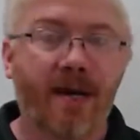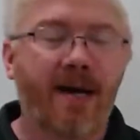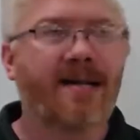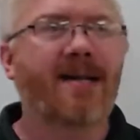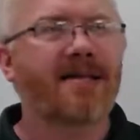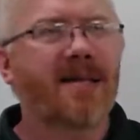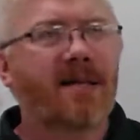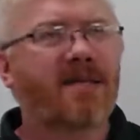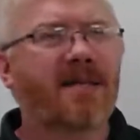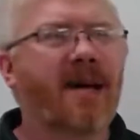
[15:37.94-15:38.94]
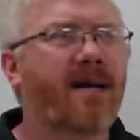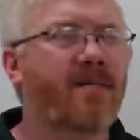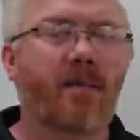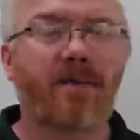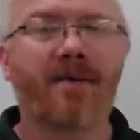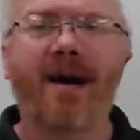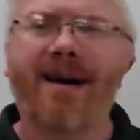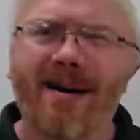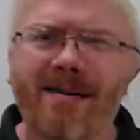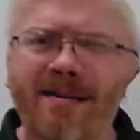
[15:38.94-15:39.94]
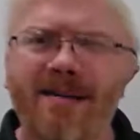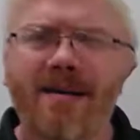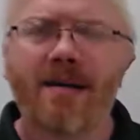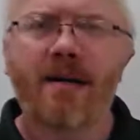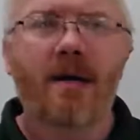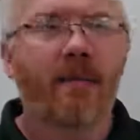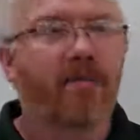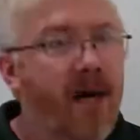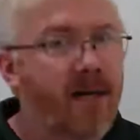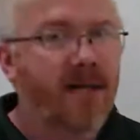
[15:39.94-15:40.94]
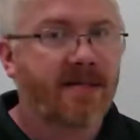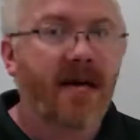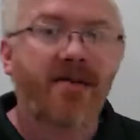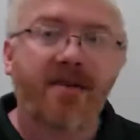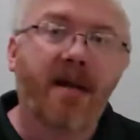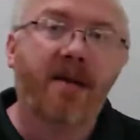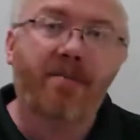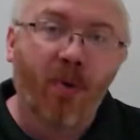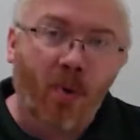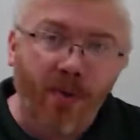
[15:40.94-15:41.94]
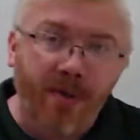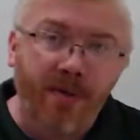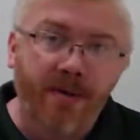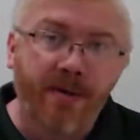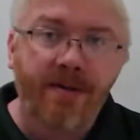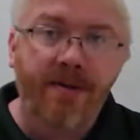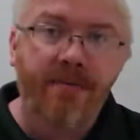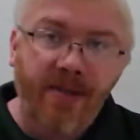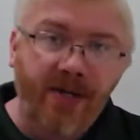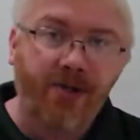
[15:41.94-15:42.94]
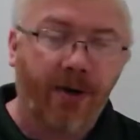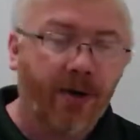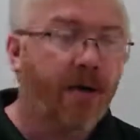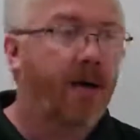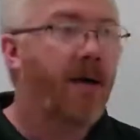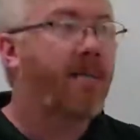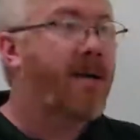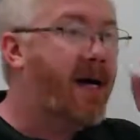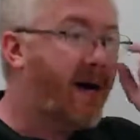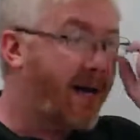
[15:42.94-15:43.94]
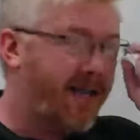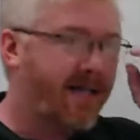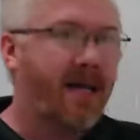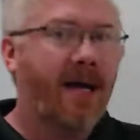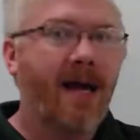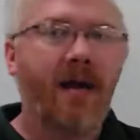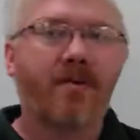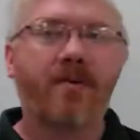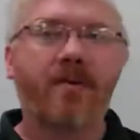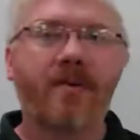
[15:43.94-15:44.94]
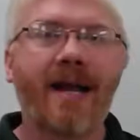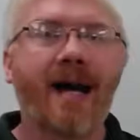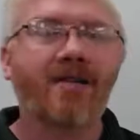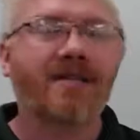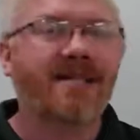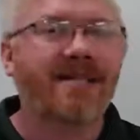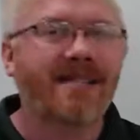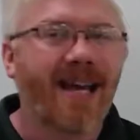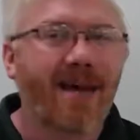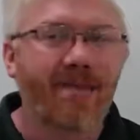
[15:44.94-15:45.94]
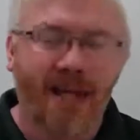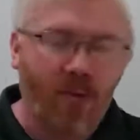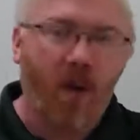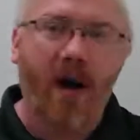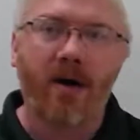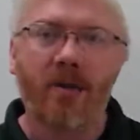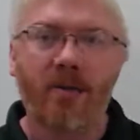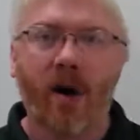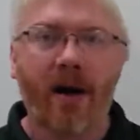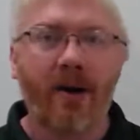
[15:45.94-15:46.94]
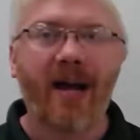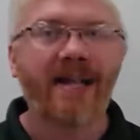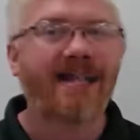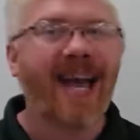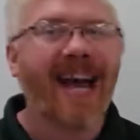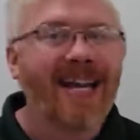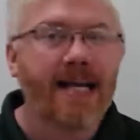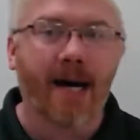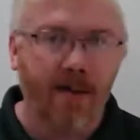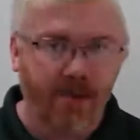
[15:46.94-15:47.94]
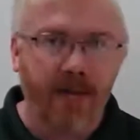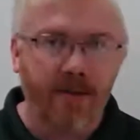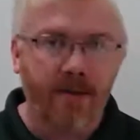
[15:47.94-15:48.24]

Now that seems like, well, duh, but it's actually an important feature because it's not just the same like water with water, it's any object.